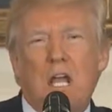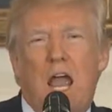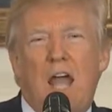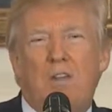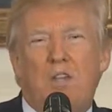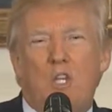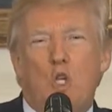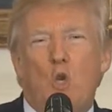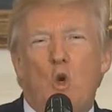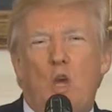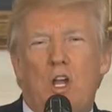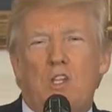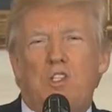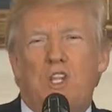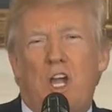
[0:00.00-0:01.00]
at the
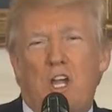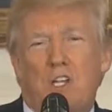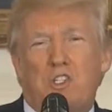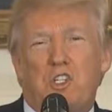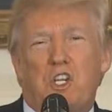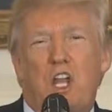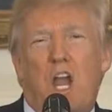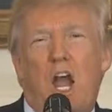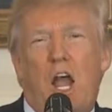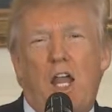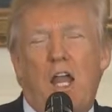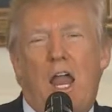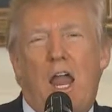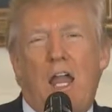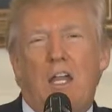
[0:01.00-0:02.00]
U.S.,
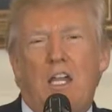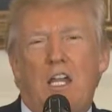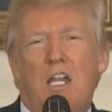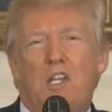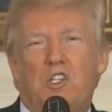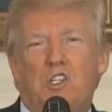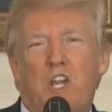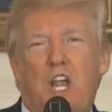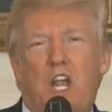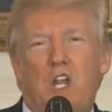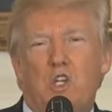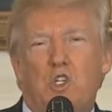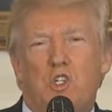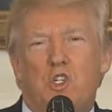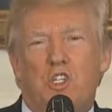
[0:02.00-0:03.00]
ASEAN, and East
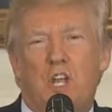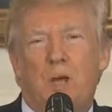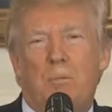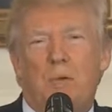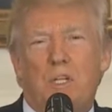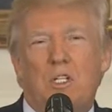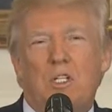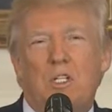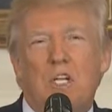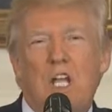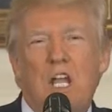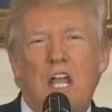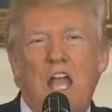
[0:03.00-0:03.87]
Asia summits.